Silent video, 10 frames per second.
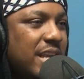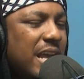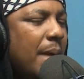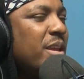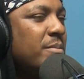
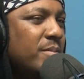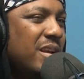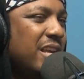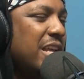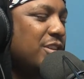say, I mean,
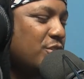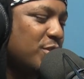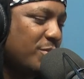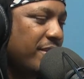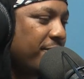it's
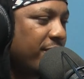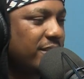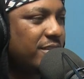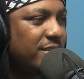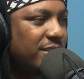supposed to be the
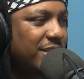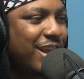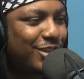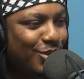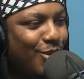first. Shout
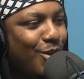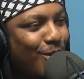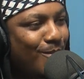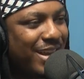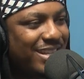outs to God
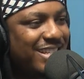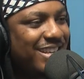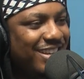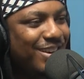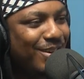Almighty,
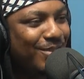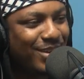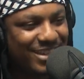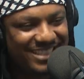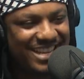
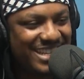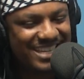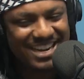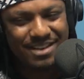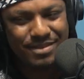for this
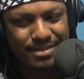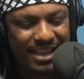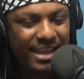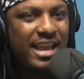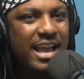energy and
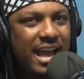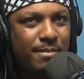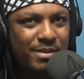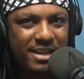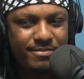everything.
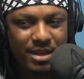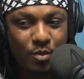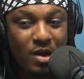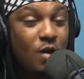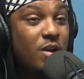I believe that
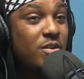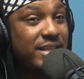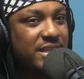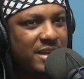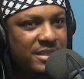we're all
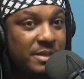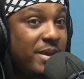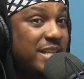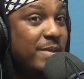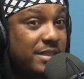created in His
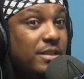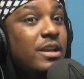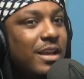image, but